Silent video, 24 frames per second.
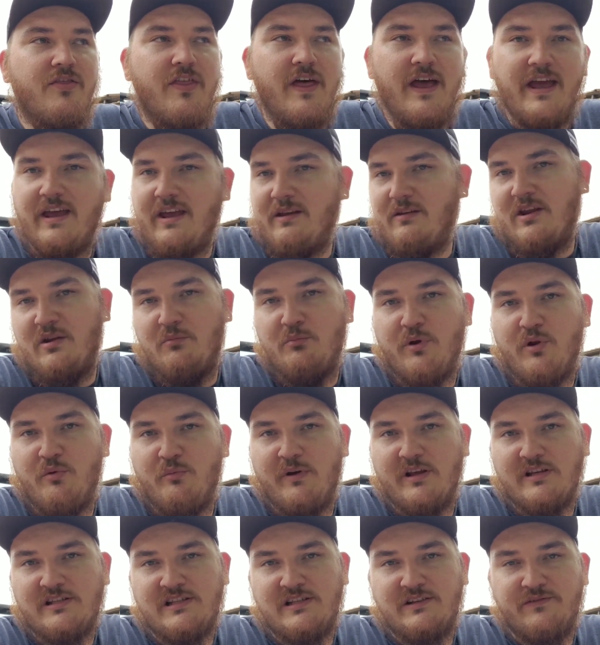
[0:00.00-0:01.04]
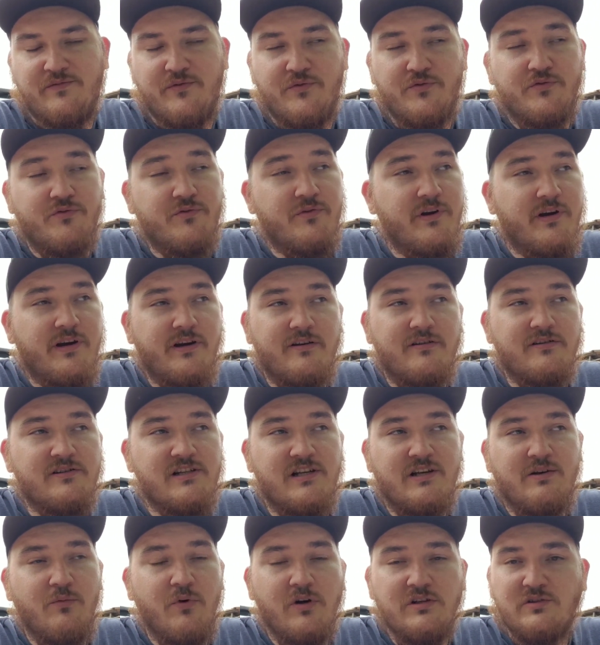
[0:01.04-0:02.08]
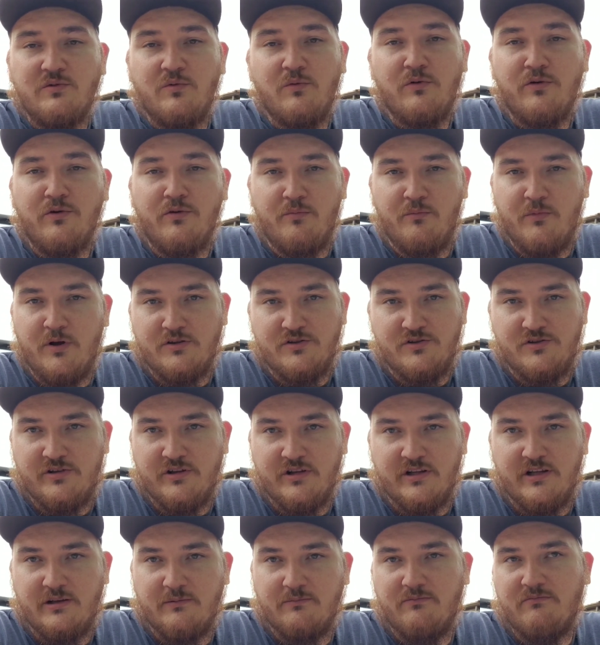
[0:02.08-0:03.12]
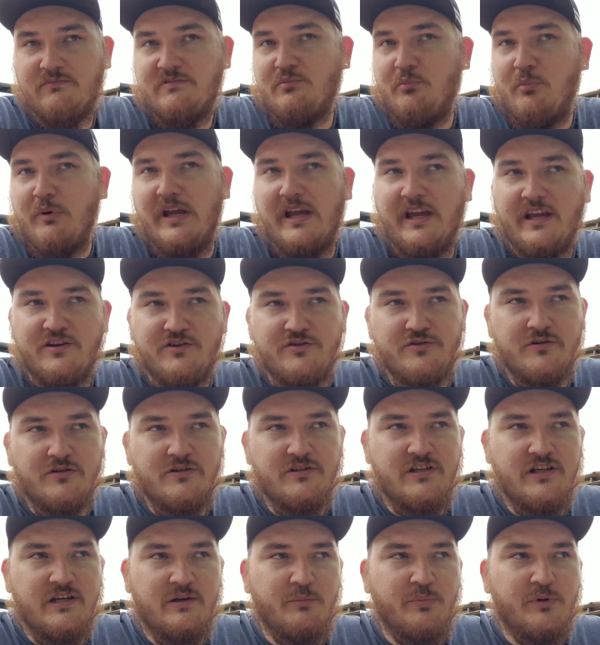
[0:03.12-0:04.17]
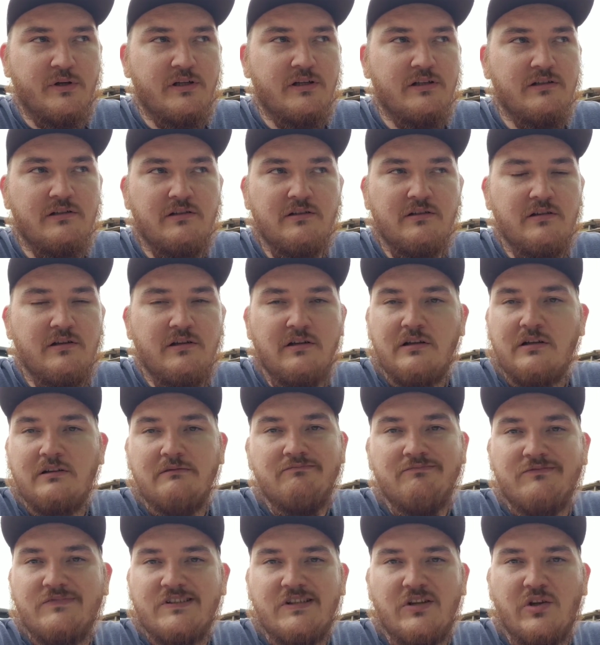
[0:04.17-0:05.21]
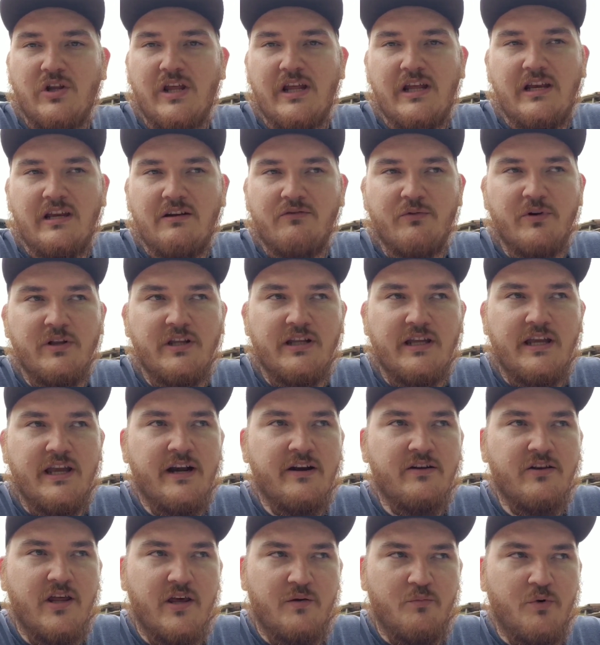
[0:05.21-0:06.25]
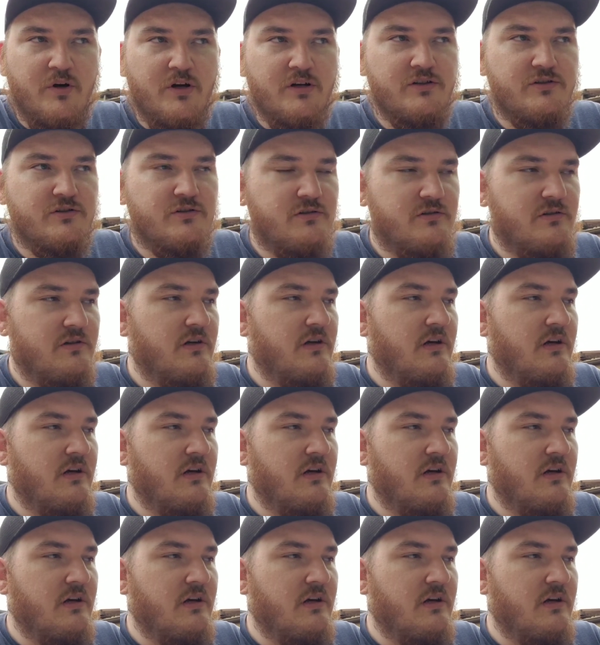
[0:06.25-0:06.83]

They had been missing it for 3 years and it wasn't worth much to them. Big insurance company, so they didn't really care that much.